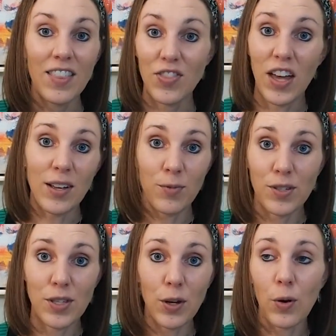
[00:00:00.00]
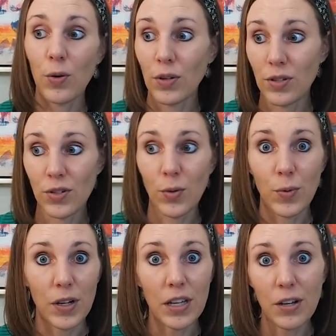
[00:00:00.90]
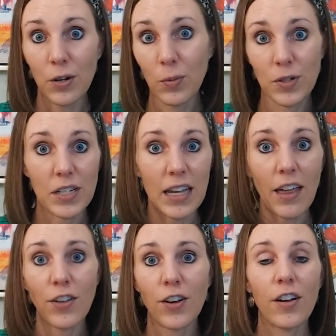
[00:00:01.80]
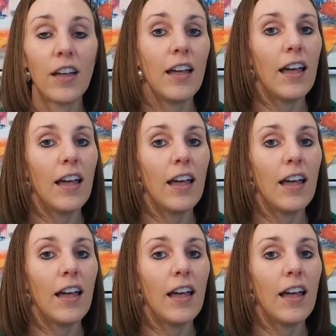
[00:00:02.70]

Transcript: that was the goal and so we're here we're together